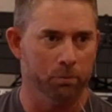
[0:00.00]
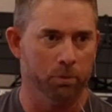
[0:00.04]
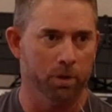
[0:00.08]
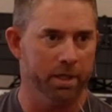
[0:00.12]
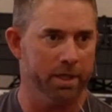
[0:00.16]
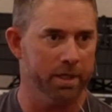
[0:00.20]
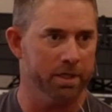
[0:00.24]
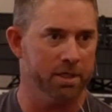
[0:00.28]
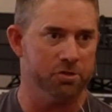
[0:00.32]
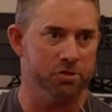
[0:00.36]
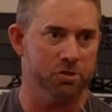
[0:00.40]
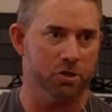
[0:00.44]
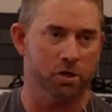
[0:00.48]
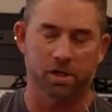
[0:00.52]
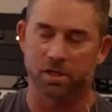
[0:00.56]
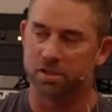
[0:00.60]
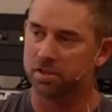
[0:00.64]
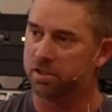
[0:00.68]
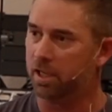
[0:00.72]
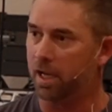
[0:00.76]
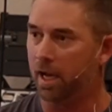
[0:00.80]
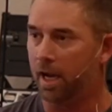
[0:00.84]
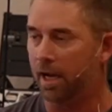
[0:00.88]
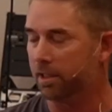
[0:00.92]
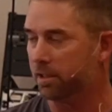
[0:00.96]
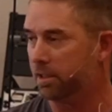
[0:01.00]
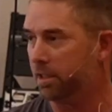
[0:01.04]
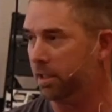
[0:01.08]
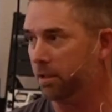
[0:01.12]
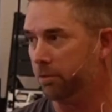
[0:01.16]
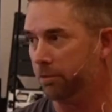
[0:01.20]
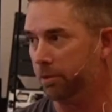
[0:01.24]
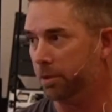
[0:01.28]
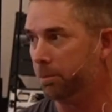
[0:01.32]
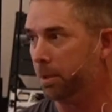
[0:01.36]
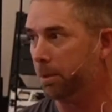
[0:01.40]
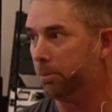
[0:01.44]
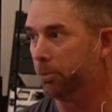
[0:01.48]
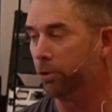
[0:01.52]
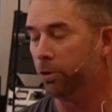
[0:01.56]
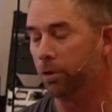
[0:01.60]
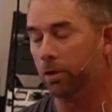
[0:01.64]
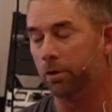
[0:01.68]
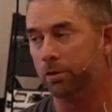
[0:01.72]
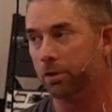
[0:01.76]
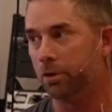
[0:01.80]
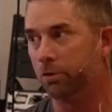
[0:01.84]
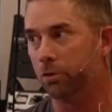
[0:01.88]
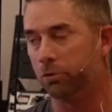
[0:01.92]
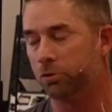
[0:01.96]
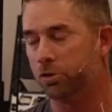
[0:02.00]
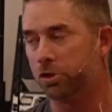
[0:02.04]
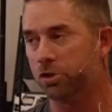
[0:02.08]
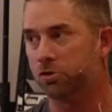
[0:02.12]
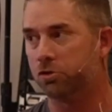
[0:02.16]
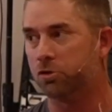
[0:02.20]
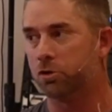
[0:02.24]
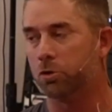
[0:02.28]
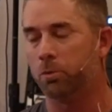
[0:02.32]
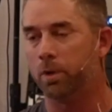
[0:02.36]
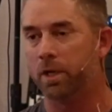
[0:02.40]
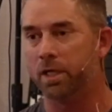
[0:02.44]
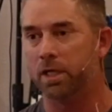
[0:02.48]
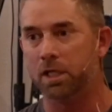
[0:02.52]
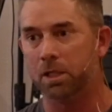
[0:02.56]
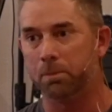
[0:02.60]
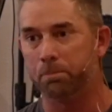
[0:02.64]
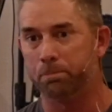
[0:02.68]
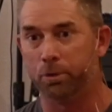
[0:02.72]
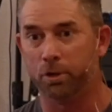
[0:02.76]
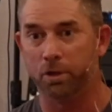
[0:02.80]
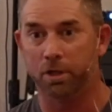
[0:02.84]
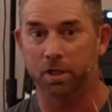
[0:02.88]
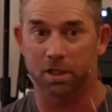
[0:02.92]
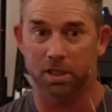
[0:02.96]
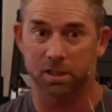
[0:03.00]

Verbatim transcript: what did John say? I can't remember just the way he put it.